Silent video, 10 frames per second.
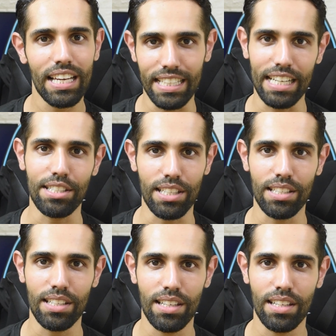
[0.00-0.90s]
That's
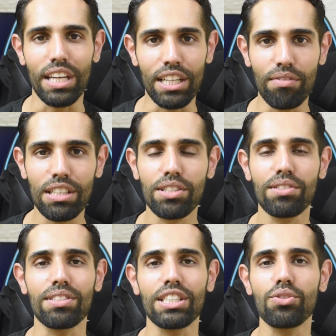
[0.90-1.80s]
it. So
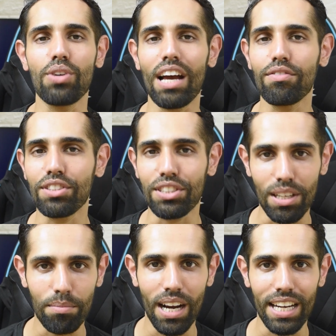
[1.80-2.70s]
investors need to have
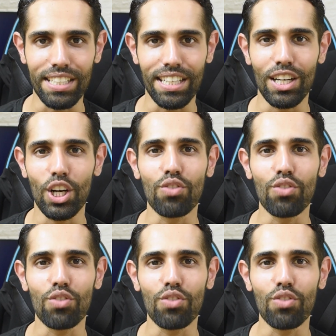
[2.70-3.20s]
some idea